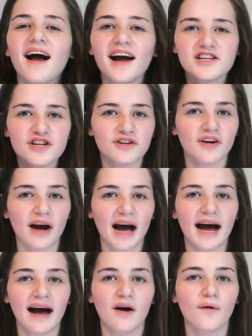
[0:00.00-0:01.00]
I don't know
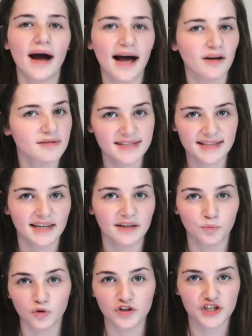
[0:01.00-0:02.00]
how else
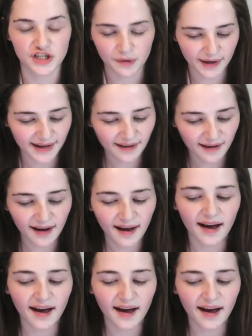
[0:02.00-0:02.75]
they would do it.